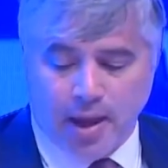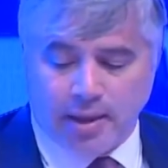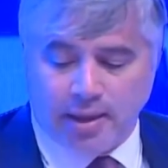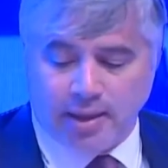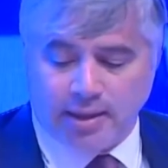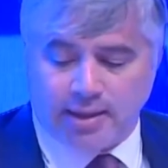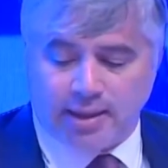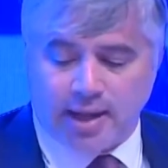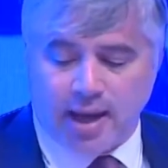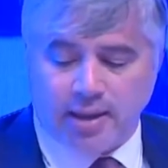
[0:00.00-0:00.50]

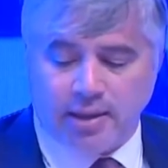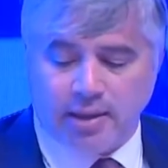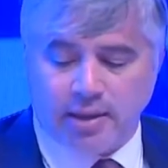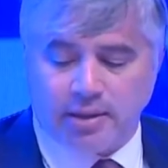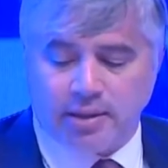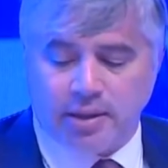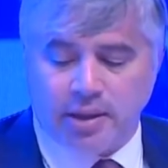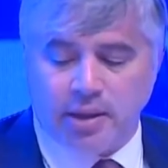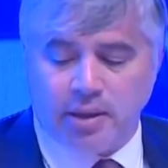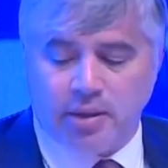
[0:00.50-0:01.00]
The
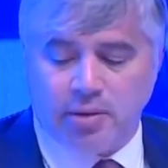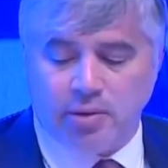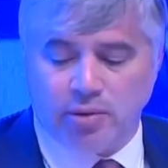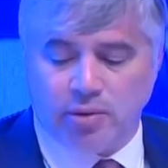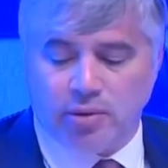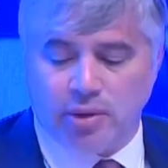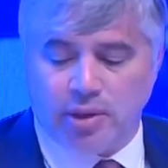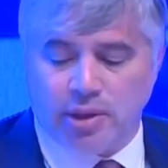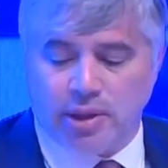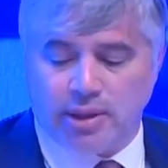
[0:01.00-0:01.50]
standards
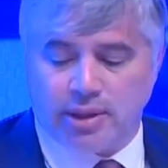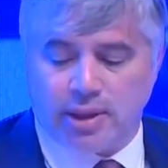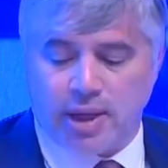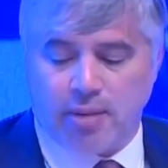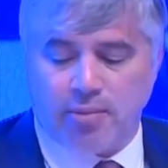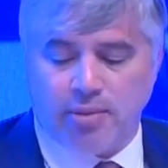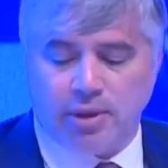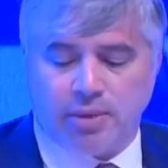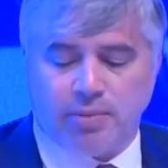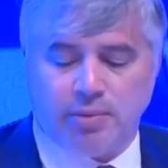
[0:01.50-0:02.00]
include
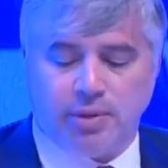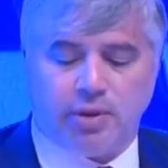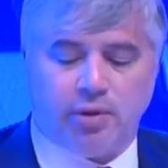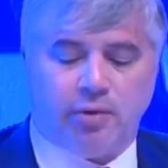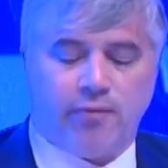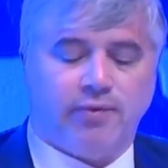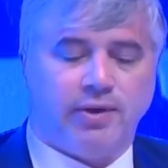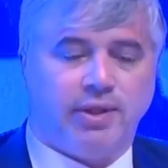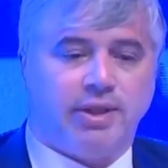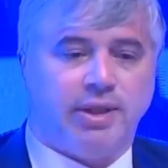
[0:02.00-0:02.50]
establishment
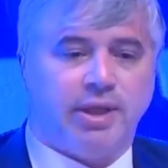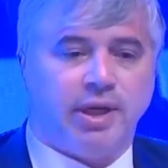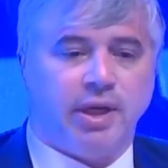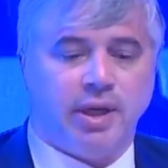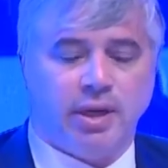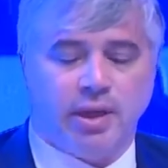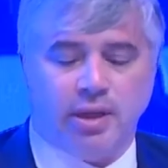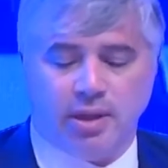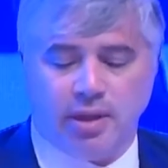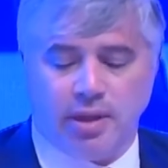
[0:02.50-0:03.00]
of a
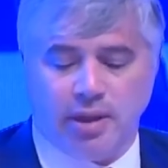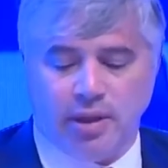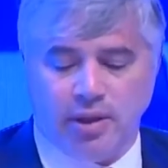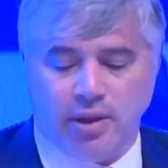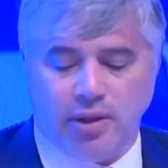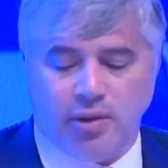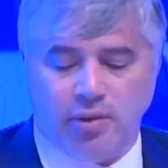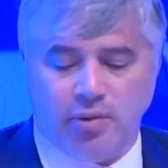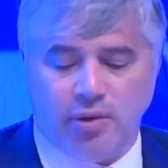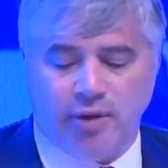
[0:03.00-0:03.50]
single
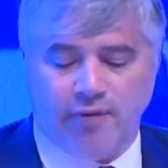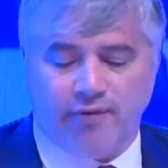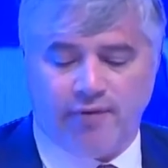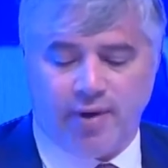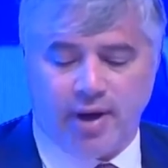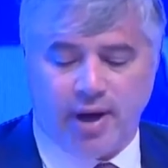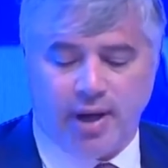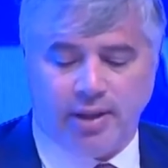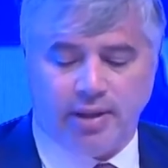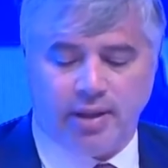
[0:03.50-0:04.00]

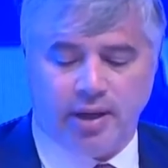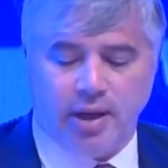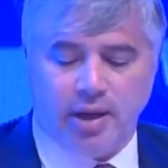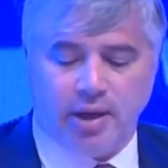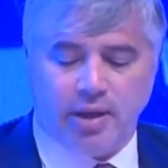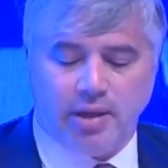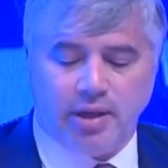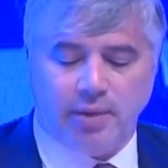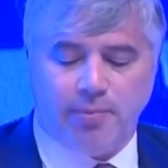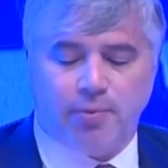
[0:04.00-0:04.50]
unified
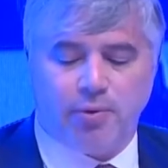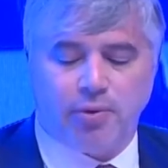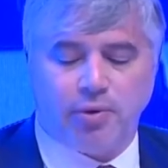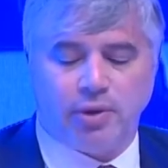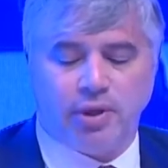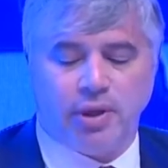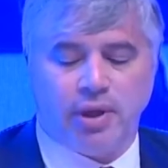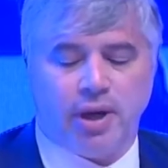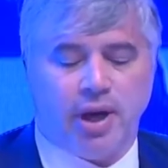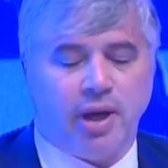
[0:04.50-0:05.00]

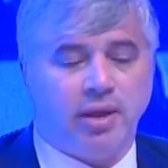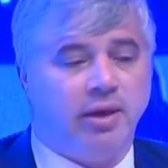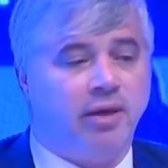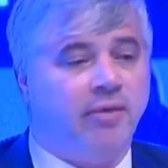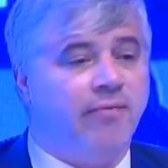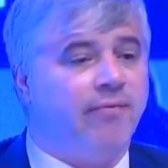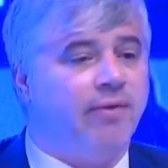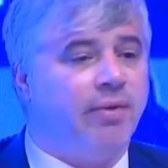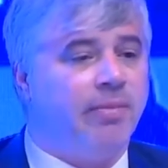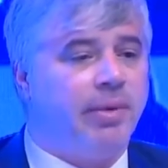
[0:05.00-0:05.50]
reporting and
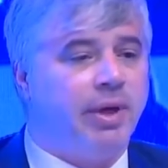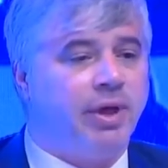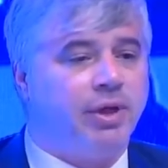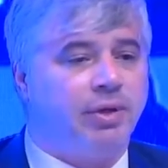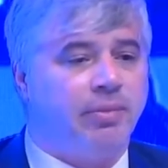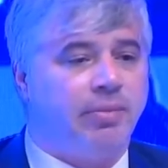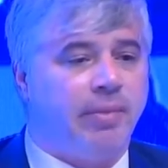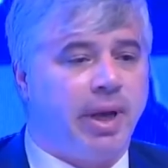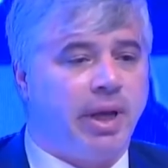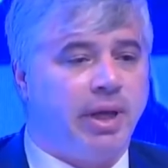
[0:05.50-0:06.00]

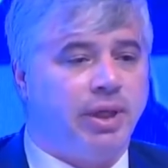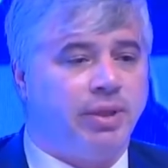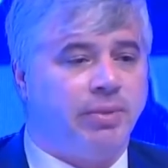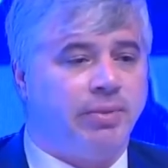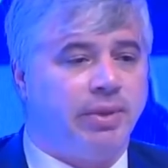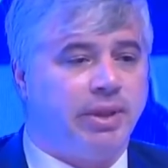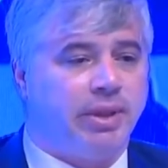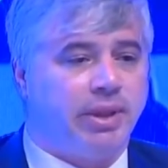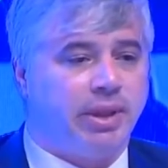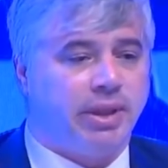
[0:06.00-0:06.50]
information
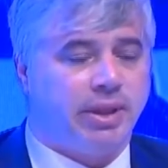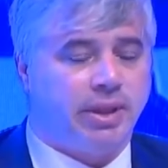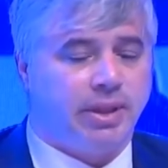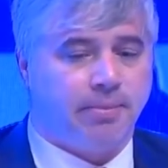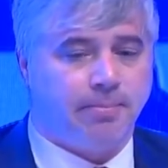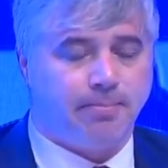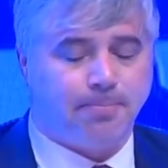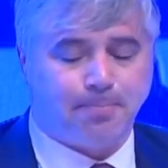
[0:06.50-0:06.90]
management system.